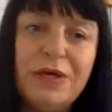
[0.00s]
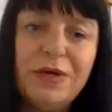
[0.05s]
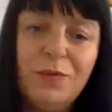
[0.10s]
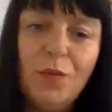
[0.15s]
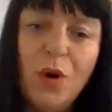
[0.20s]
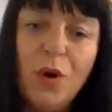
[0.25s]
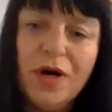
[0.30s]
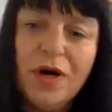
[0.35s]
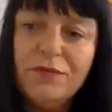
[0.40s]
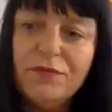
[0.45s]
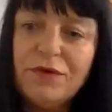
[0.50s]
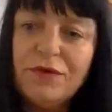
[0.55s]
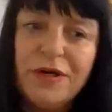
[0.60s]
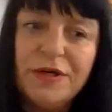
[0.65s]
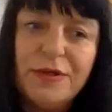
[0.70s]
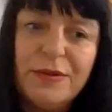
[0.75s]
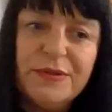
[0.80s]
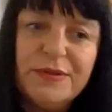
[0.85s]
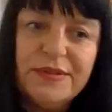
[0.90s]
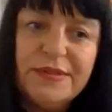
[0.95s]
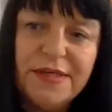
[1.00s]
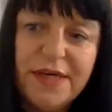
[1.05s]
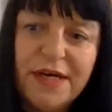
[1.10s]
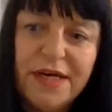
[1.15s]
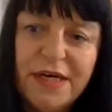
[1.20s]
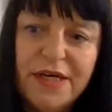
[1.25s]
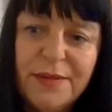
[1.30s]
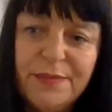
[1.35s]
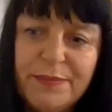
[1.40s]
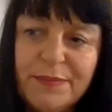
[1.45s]
the White Rose
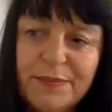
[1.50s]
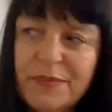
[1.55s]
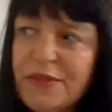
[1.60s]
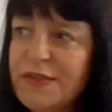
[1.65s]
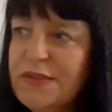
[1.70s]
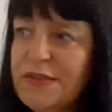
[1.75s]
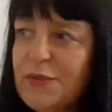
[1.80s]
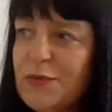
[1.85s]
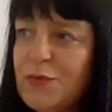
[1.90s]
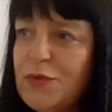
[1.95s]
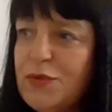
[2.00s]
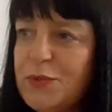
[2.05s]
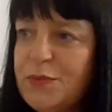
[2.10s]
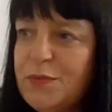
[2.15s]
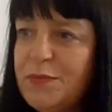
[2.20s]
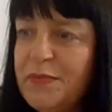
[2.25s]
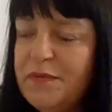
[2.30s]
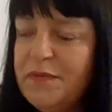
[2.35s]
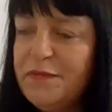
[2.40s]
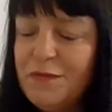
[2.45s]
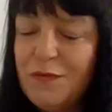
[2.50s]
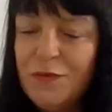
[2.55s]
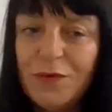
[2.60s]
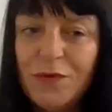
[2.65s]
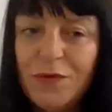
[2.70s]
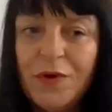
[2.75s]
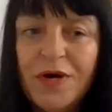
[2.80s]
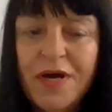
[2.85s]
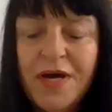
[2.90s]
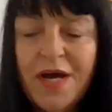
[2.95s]
Consortium
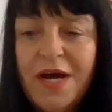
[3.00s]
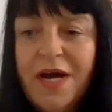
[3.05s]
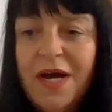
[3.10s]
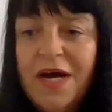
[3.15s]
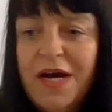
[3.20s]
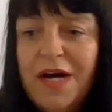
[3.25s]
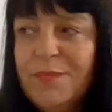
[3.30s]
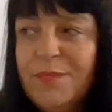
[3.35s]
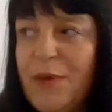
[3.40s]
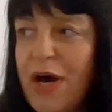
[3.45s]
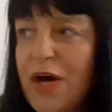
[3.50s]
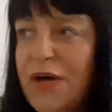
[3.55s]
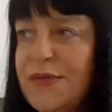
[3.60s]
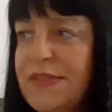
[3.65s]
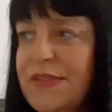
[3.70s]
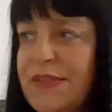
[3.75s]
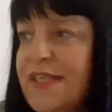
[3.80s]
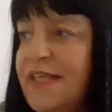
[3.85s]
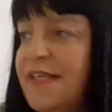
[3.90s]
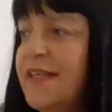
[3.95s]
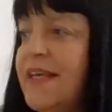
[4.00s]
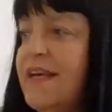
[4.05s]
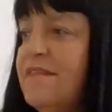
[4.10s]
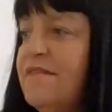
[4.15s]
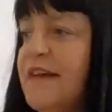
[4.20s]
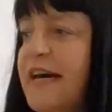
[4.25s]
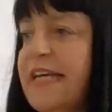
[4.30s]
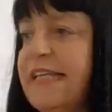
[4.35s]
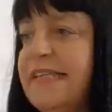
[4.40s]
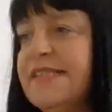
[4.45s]
for hosting the
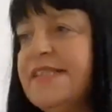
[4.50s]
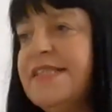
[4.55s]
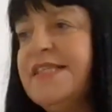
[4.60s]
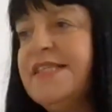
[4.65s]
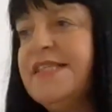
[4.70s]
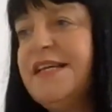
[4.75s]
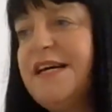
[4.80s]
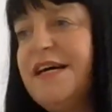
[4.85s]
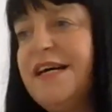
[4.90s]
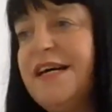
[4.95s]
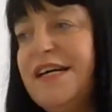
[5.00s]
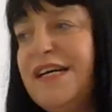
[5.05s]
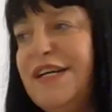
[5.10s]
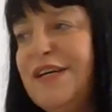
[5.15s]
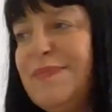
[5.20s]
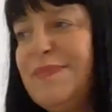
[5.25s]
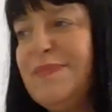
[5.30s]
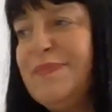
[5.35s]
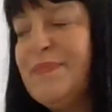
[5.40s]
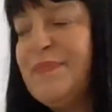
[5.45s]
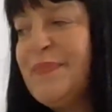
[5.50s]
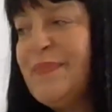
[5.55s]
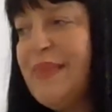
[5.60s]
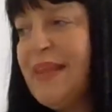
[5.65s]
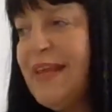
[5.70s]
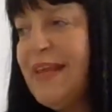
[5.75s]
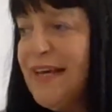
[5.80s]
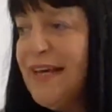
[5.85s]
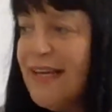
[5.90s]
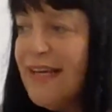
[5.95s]
event.
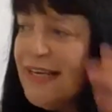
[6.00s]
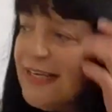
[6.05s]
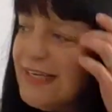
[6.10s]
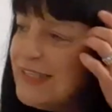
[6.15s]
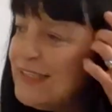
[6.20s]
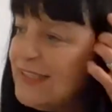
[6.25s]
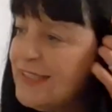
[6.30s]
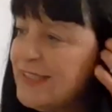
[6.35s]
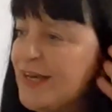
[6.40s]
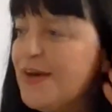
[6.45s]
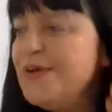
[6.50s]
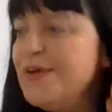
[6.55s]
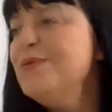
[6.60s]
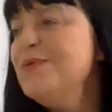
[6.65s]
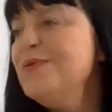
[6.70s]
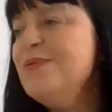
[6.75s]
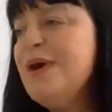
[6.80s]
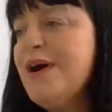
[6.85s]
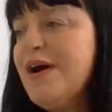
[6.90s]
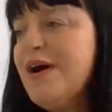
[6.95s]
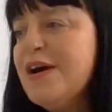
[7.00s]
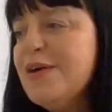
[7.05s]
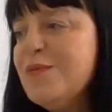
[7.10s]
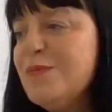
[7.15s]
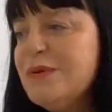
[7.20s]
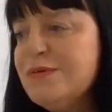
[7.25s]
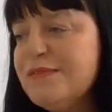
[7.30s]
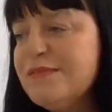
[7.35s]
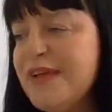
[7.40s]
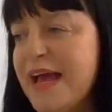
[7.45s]
So I
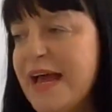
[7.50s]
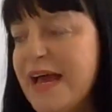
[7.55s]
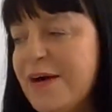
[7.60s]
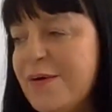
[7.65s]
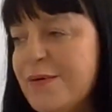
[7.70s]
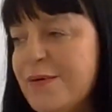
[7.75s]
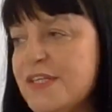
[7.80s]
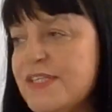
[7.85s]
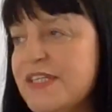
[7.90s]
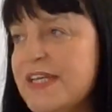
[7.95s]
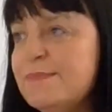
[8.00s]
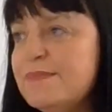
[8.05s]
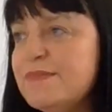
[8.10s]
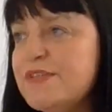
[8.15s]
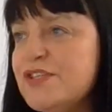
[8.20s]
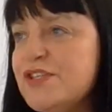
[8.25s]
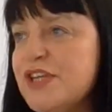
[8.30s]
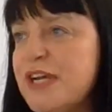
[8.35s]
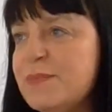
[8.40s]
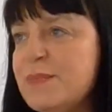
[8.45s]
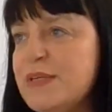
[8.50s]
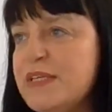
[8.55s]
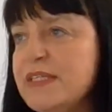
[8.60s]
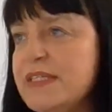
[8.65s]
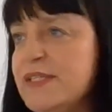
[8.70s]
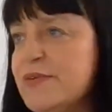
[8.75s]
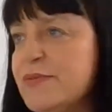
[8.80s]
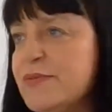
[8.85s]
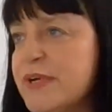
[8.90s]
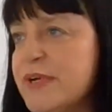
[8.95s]
will now attempt to share my
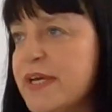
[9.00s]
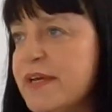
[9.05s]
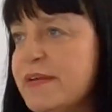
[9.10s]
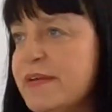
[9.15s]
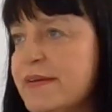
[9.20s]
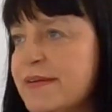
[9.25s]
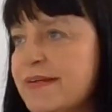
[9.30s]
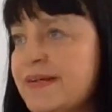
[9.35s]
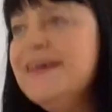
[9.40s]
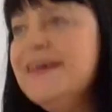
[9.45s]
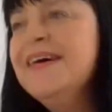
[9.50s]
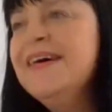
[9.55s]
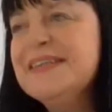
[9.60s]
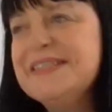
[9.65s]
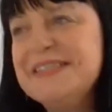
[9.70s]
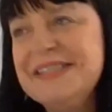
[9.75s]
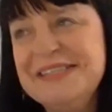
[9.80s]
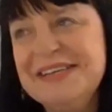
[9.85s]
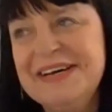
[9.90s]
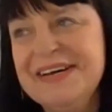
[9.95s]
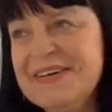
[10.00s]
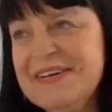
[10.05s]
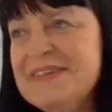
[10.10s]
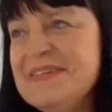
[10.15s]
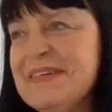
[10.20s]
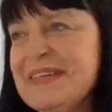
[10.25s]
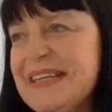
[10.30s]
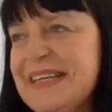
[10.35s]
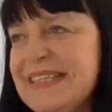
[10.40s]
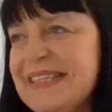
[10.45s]
screen. So
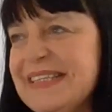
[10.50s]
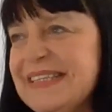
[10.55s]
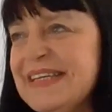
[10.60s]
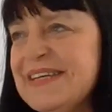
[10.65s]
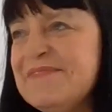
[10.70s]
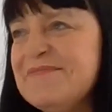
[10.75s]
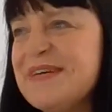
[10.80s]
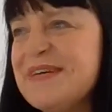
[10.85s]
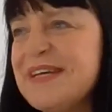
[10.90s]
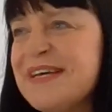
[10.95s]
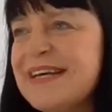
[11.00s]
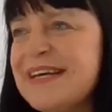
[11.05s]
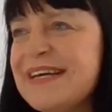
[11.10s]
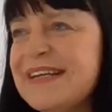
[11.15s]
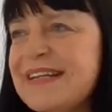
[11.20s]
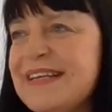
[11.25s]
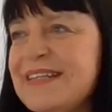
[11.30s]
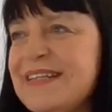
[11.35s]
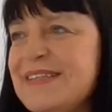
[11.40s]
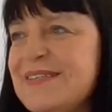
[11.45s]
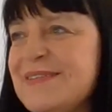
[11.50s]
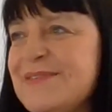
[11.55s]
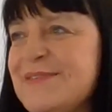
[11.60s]
let's see if we can get that